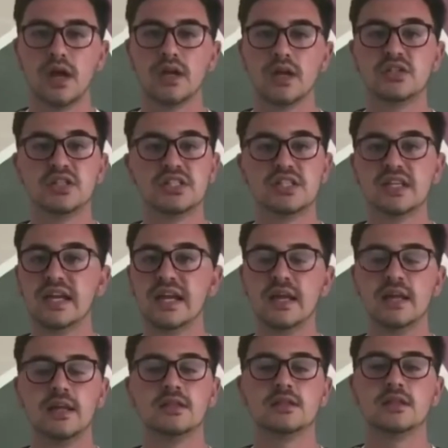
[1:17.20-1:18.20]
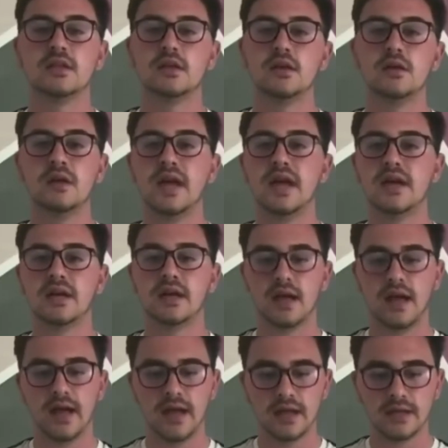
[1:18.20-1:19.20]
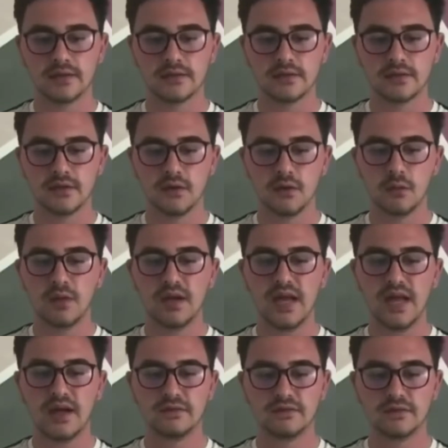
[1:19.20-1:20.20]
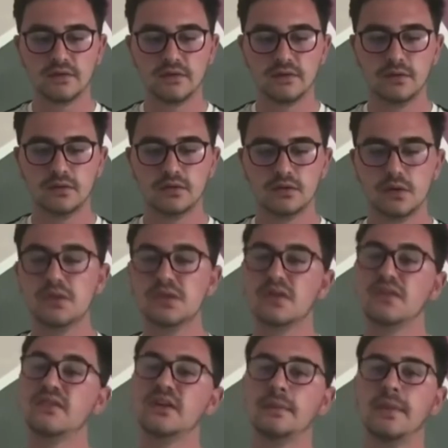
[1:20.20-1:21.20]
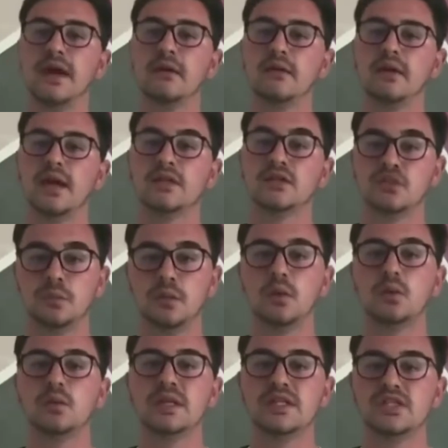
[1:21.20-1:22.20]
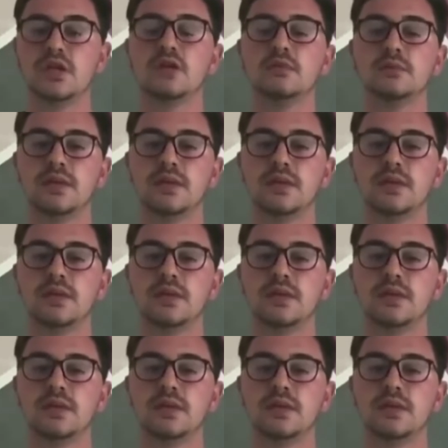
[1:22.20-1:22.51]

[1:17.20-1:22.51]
just to get into the UK. And we have to do something about that and support these young people.